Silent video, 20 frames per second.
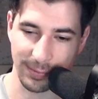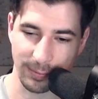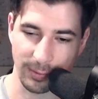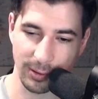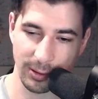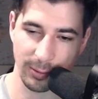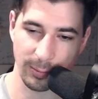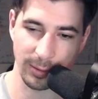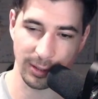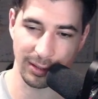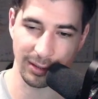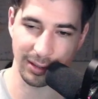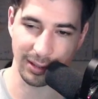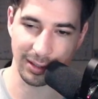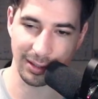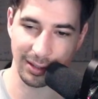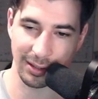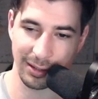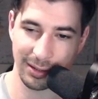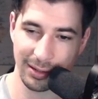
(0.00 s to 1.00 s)
rook would look
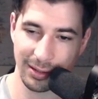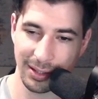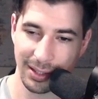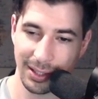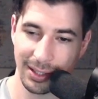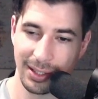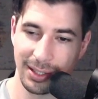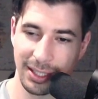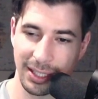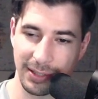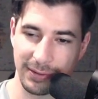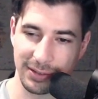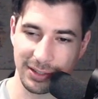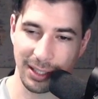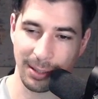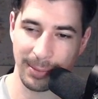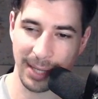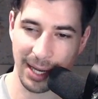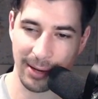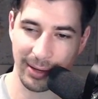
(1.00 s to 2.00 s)
good. If
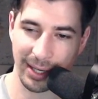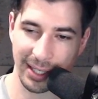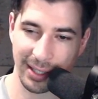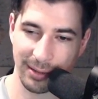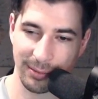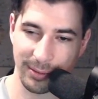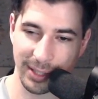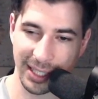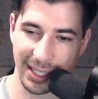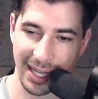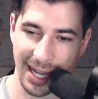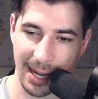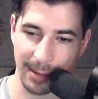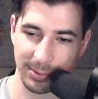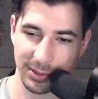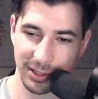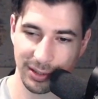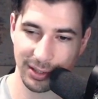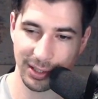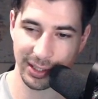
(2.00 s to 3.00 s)
somehow I can
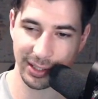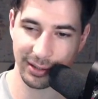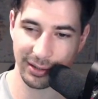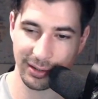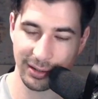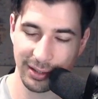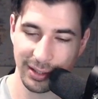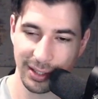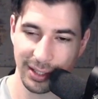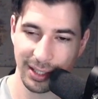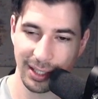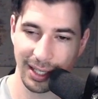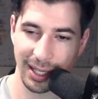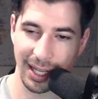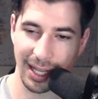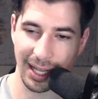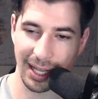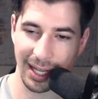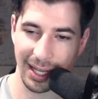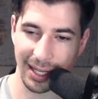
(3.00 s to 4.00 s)
recapture here
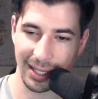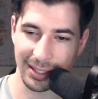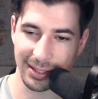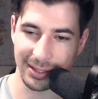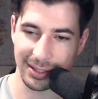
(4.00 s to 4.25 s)
and